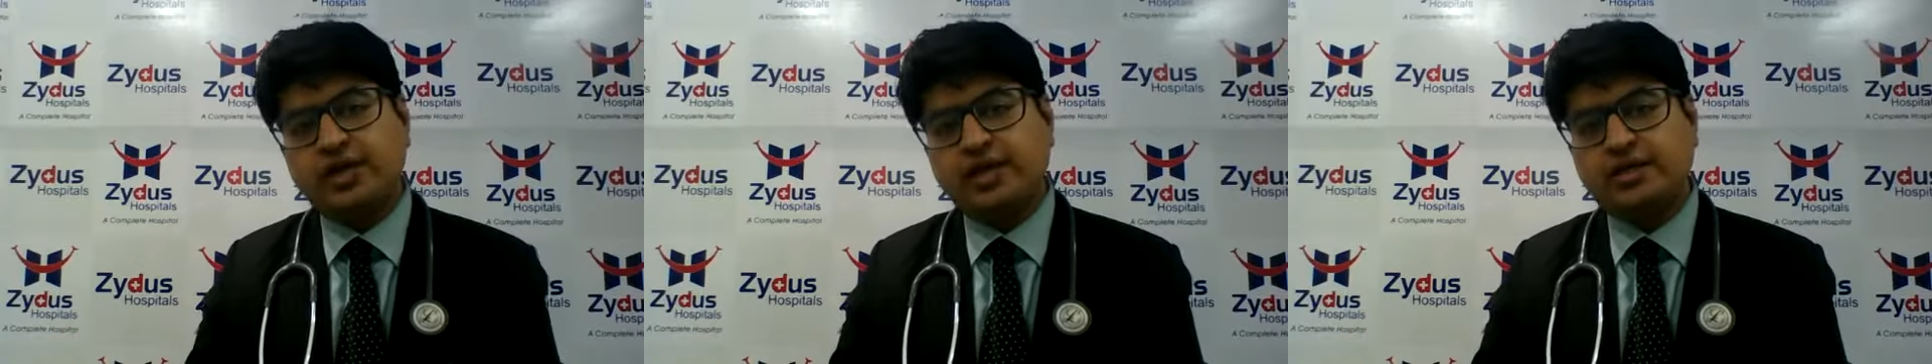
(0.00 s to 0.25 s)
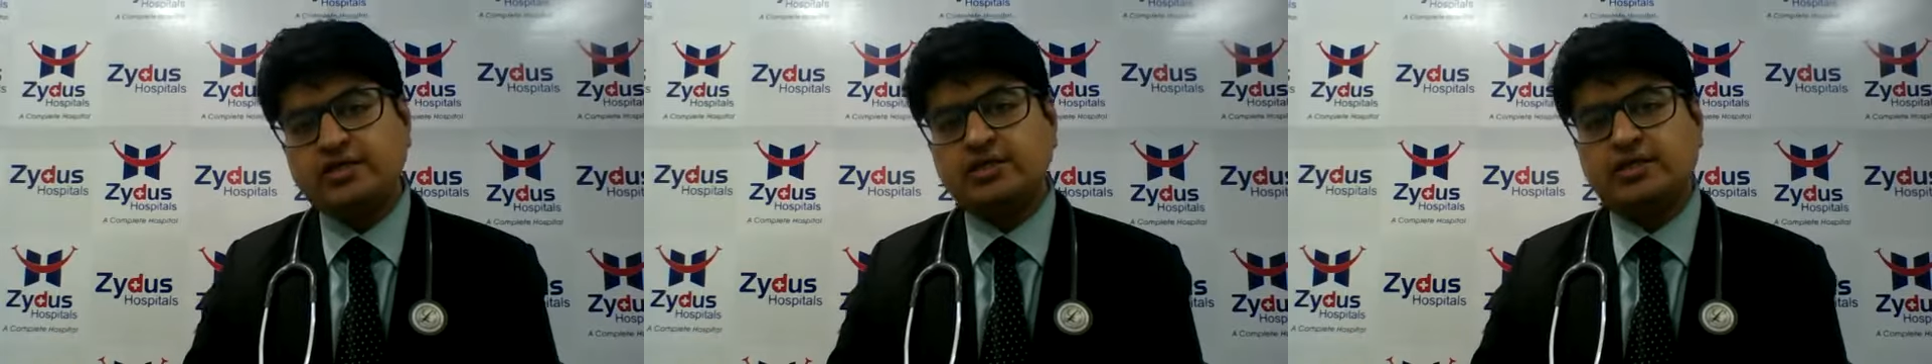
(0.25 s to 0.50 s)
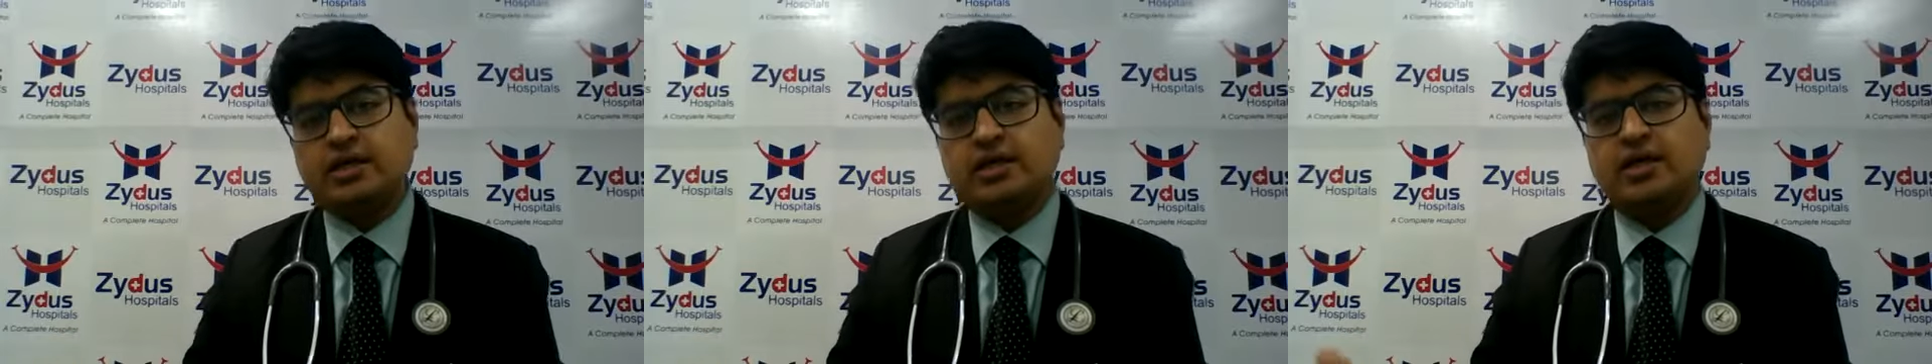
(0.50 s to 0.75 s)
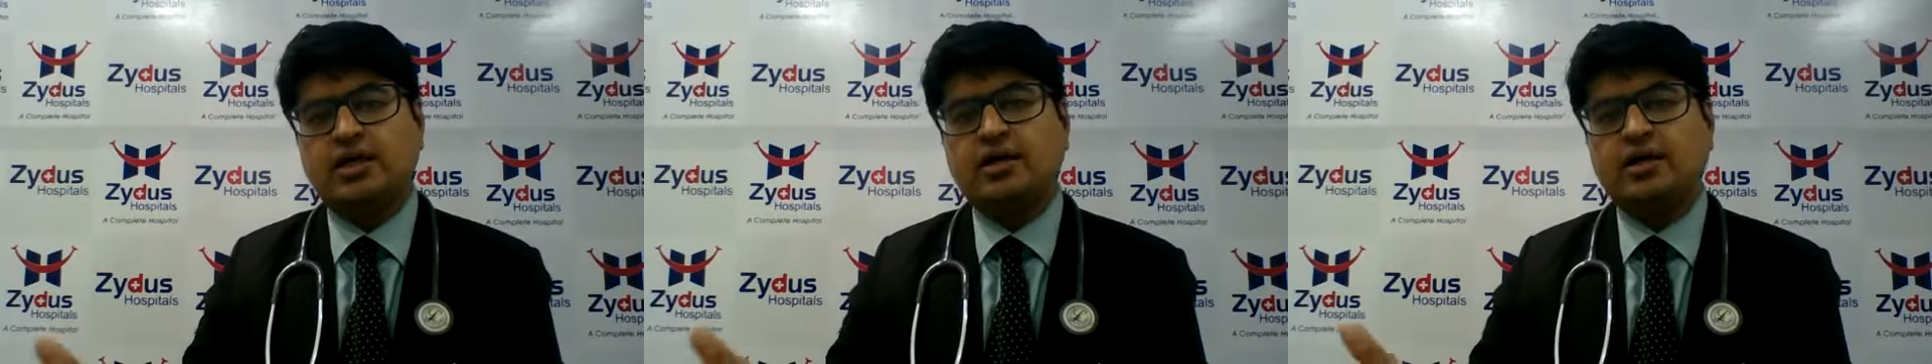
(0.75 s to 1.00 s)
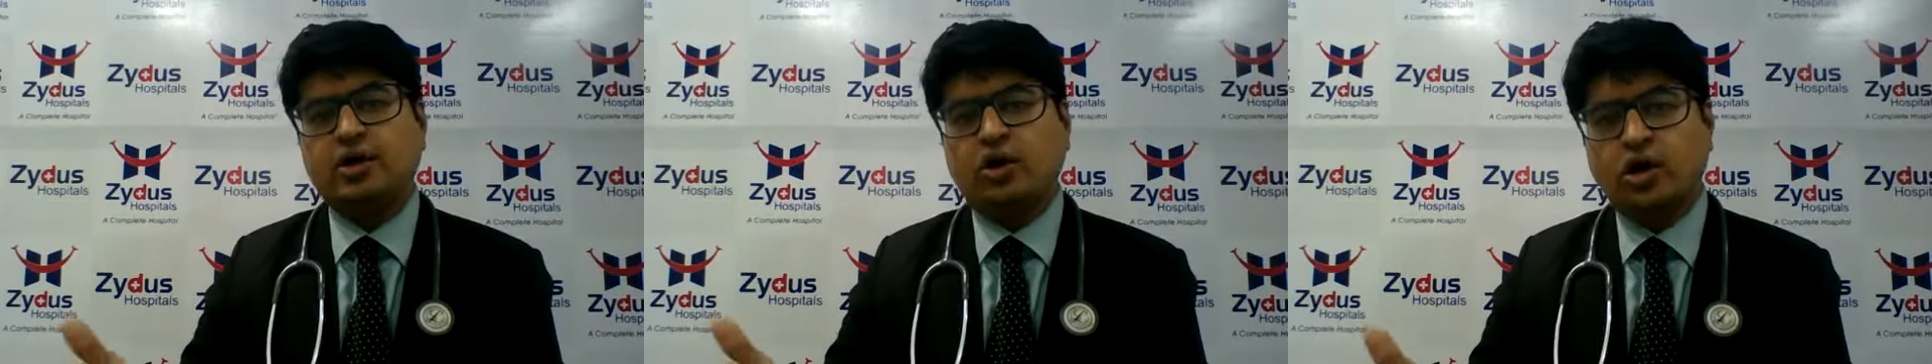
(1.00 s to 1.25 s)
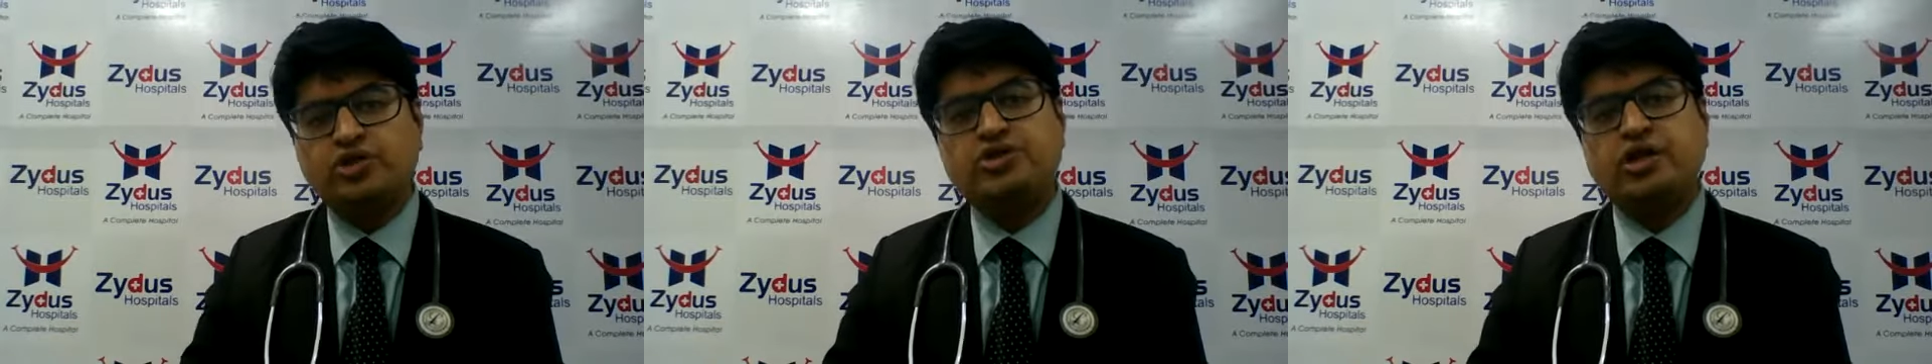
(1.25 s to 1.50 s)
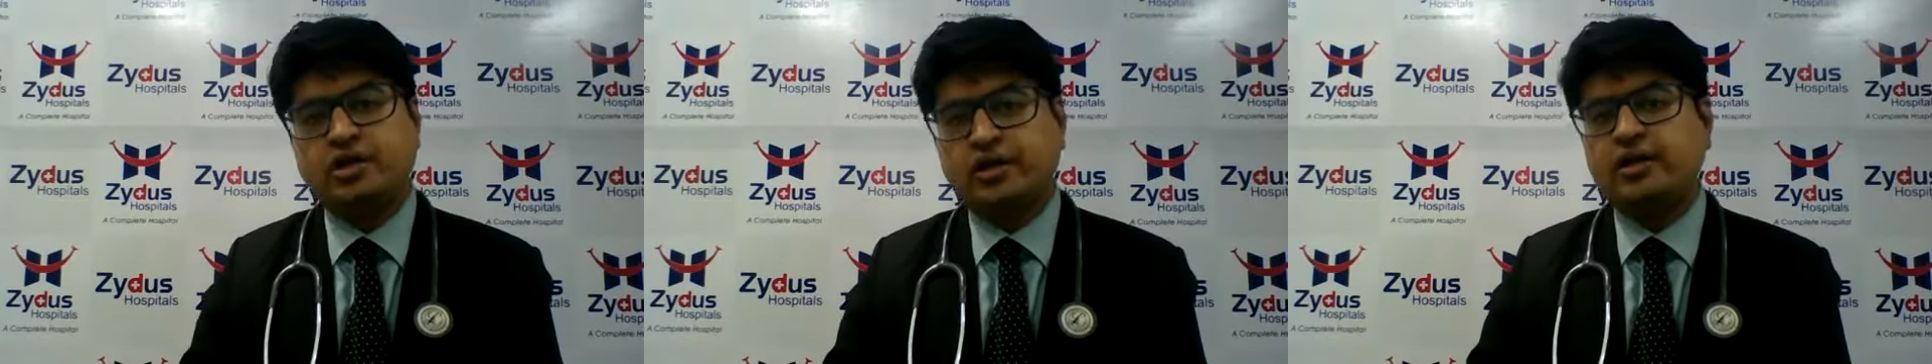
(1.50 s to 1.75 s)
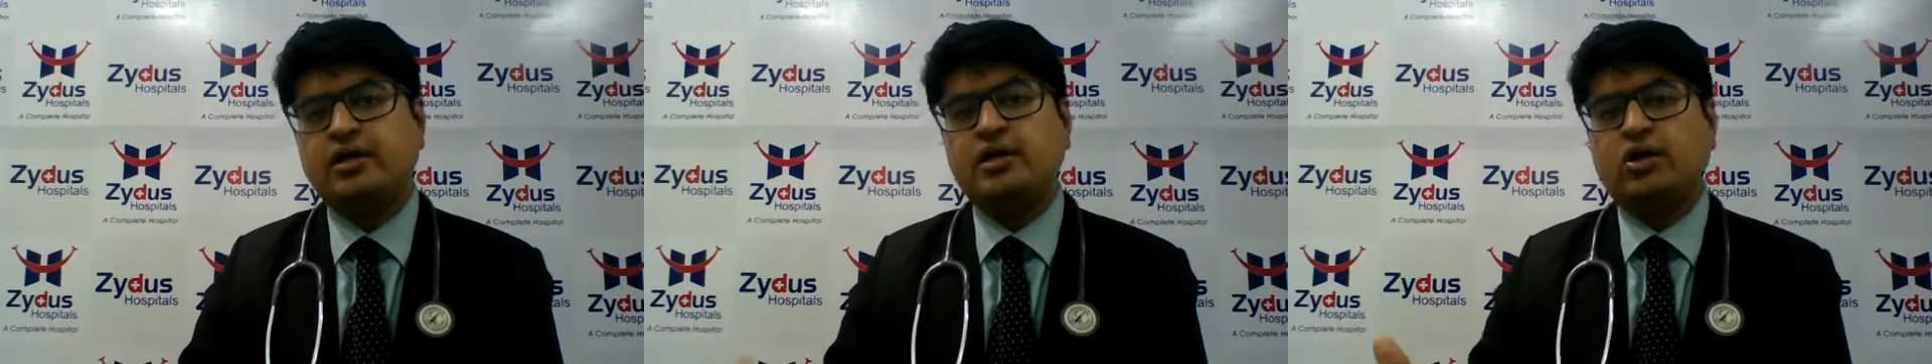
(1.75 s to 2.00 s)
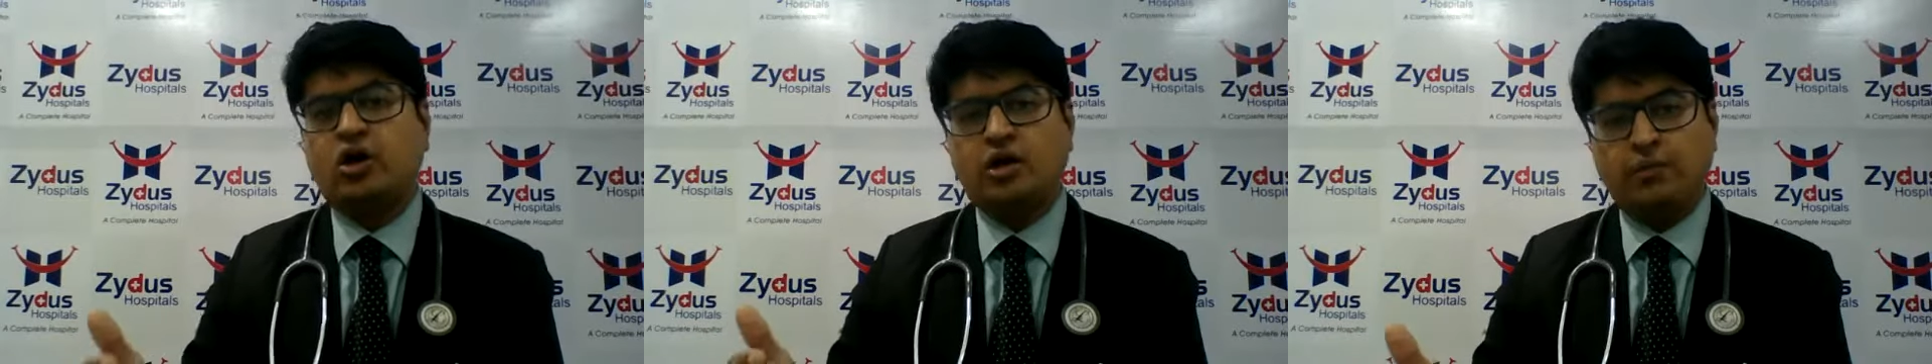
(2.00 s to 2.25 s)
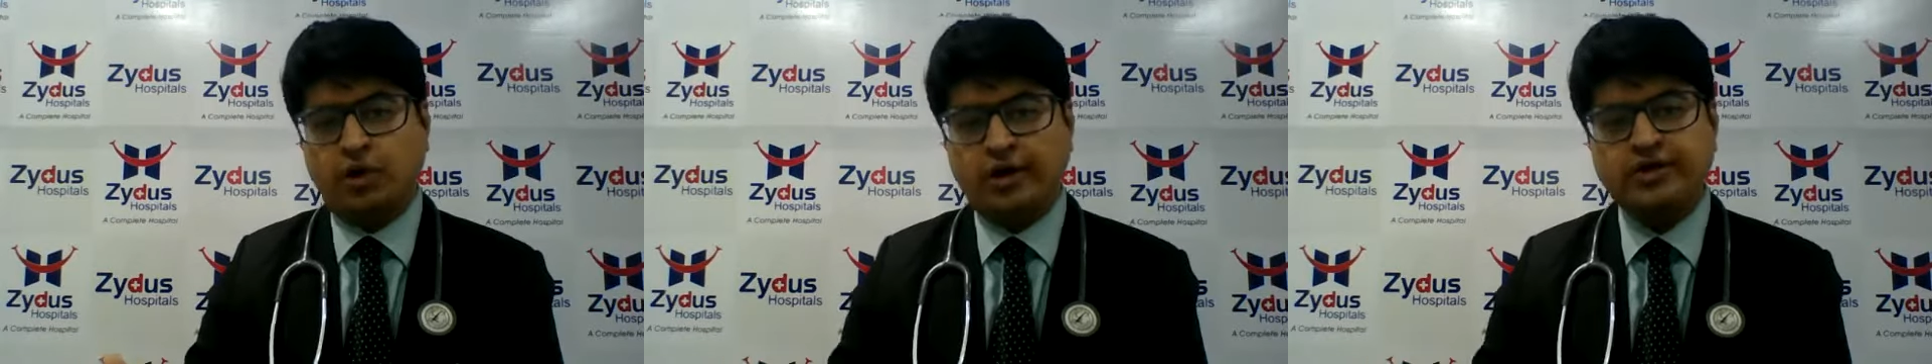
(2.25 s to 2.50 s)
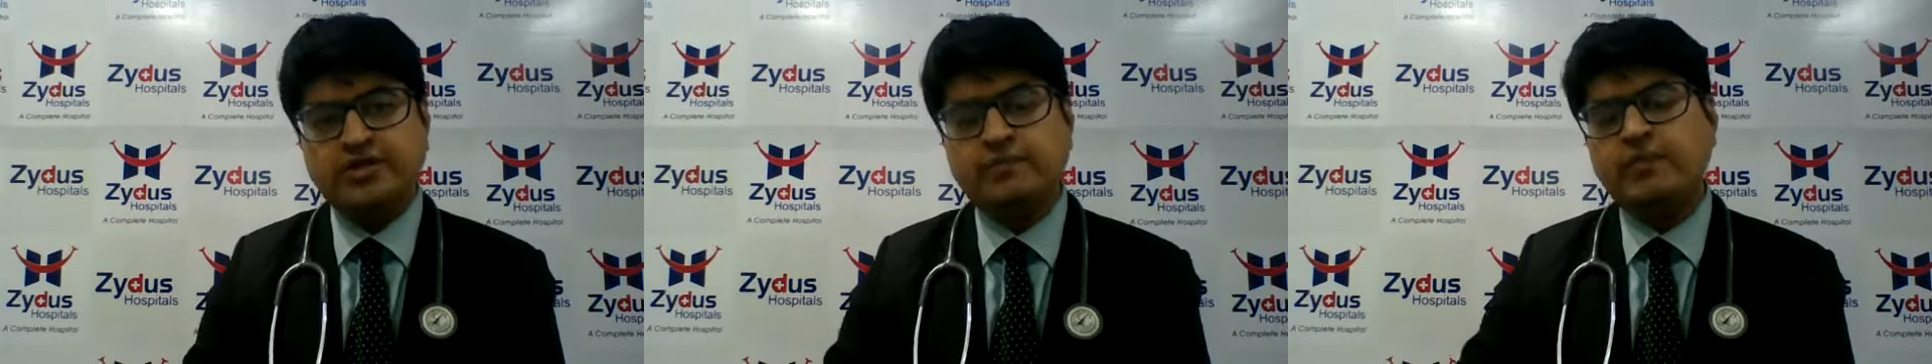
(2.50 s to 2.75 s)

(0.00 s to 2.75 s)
years, all children, all boys